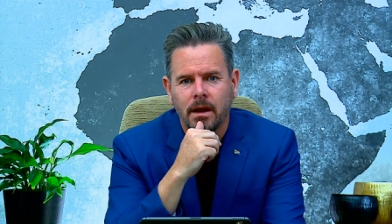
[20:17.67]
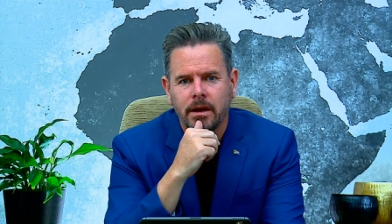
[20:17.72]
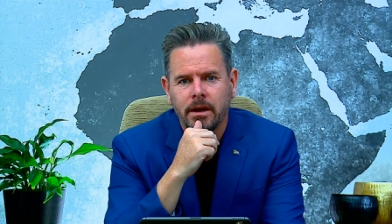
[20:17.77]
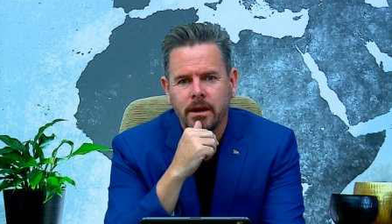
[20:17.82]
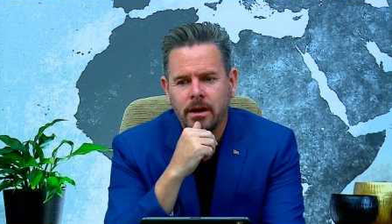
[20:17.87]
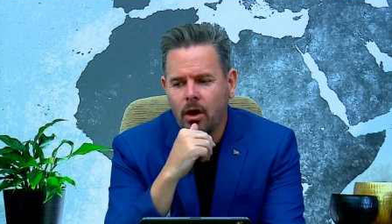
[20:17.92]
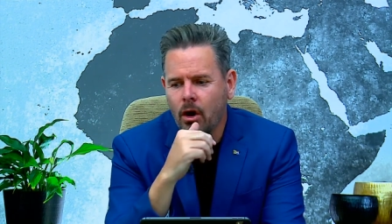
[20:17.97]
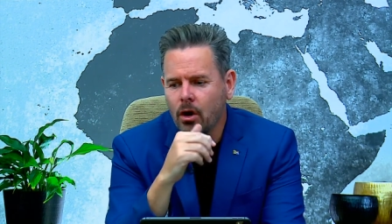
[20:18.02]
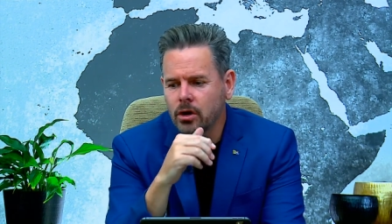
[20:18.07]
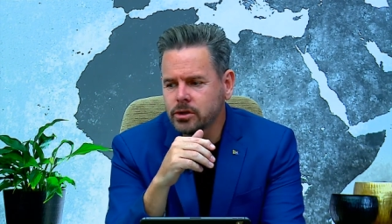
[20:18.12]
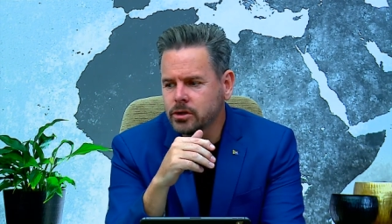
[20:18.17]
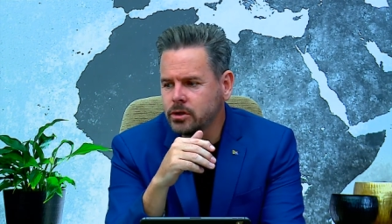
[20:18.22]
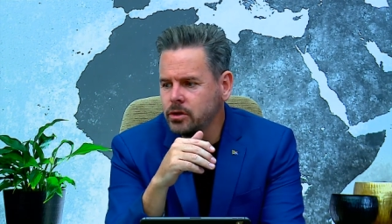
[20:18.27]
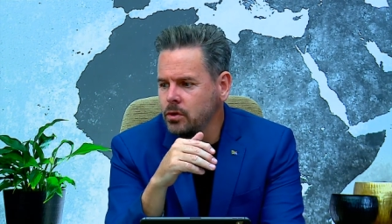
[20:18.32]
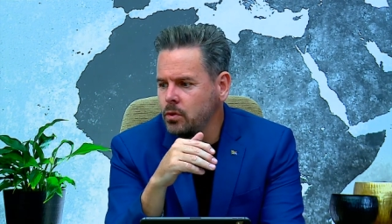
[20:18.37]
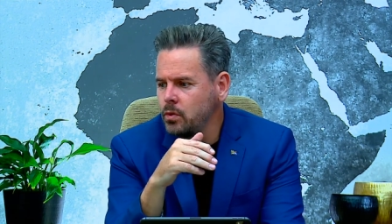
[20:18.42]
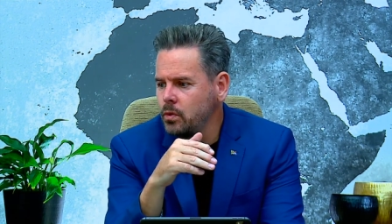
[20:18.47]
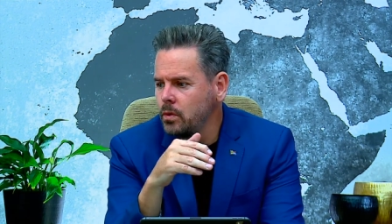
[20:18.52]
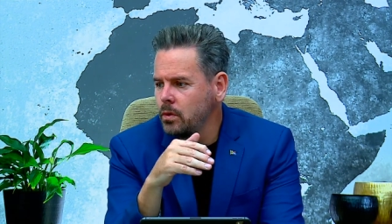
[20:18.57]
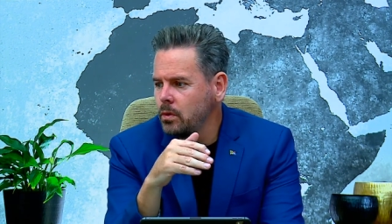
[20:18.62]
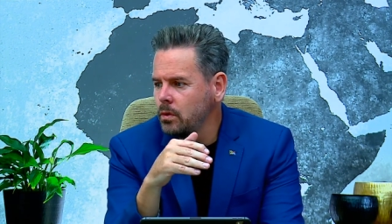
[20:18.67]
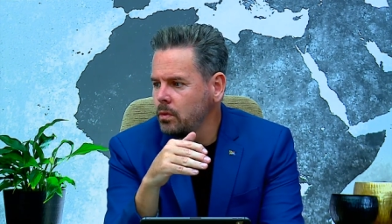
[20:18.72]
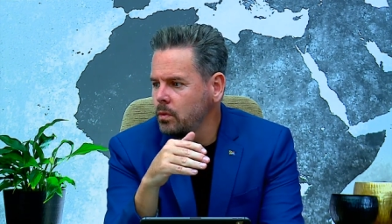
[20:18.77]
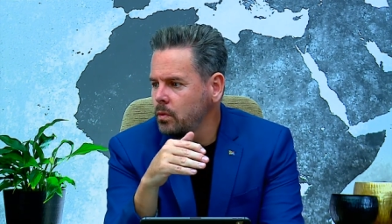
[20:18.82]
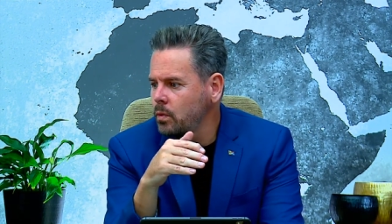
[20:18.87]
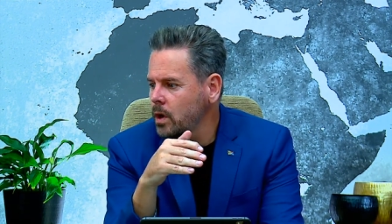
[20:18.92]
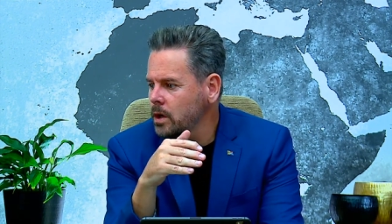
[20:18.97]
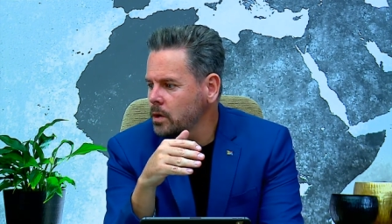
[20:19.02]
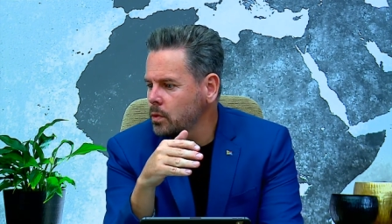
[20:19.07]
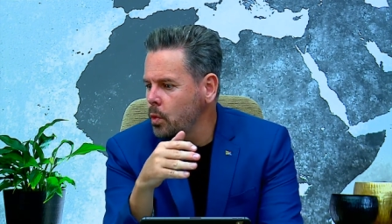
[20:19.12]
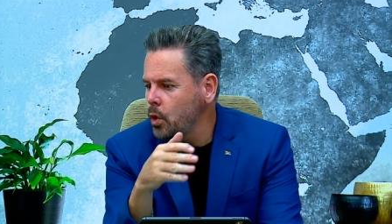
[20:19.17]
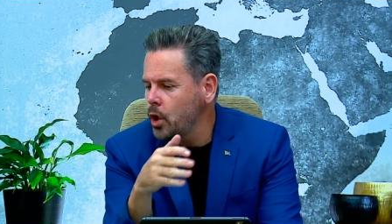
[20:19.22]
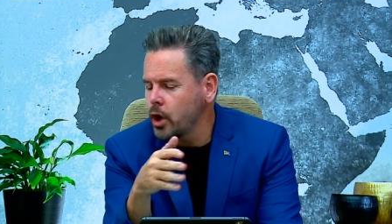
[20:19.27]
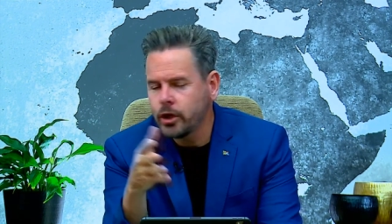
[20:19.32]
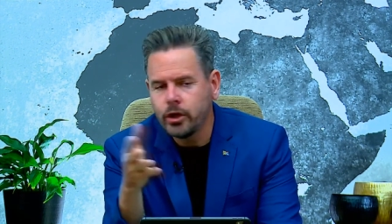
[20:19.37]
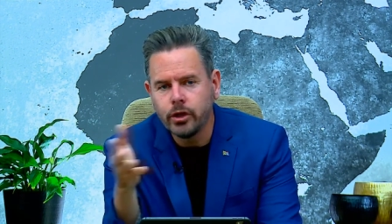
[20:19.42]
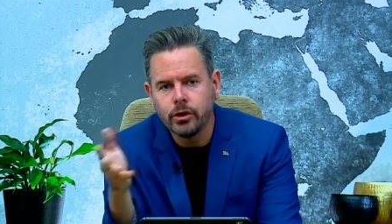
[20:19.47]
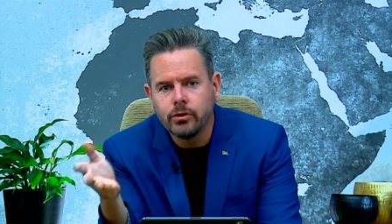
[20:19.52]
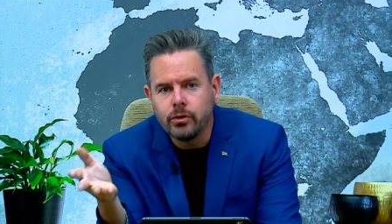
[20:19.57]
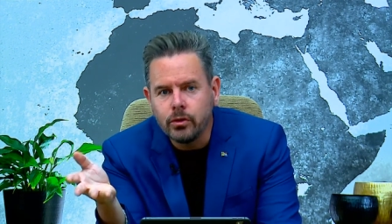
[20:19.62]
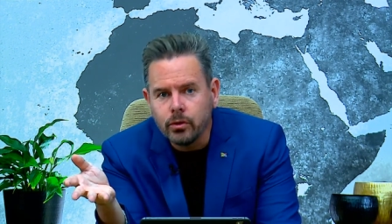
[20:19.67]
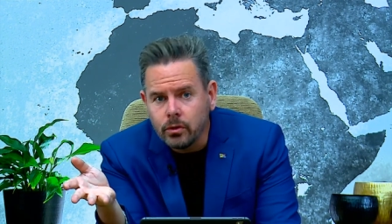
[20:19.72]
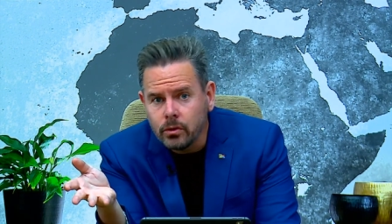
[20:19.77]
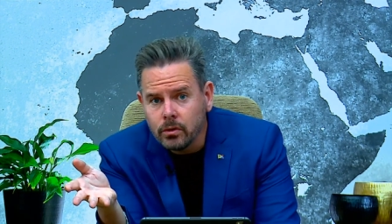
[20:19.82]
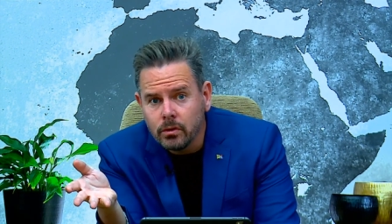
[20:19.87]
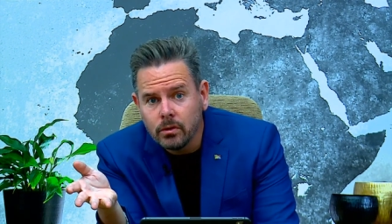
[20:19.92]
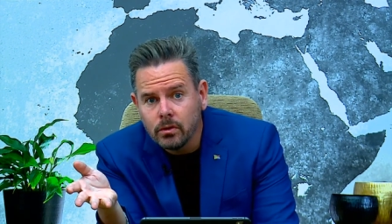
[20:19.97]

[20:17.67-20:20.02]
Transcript: I don't ask you what work you do.